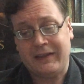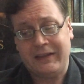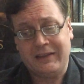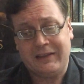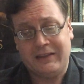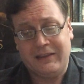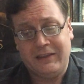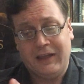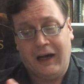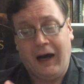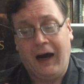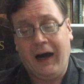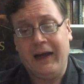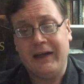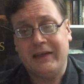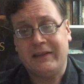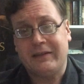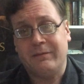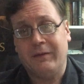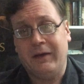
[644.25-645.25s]
is
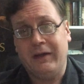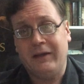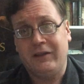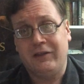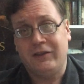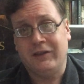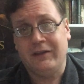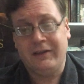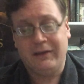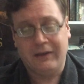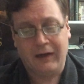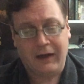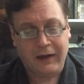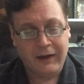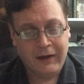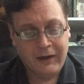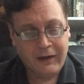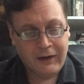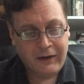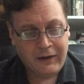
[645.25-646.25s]
nigh to make good thy
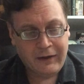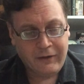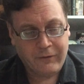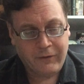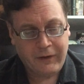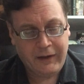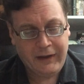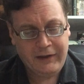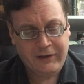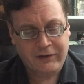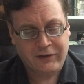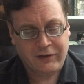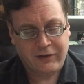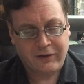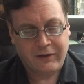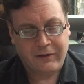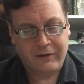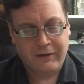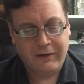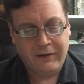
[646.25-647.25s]

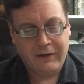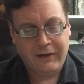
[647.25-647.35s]
wager."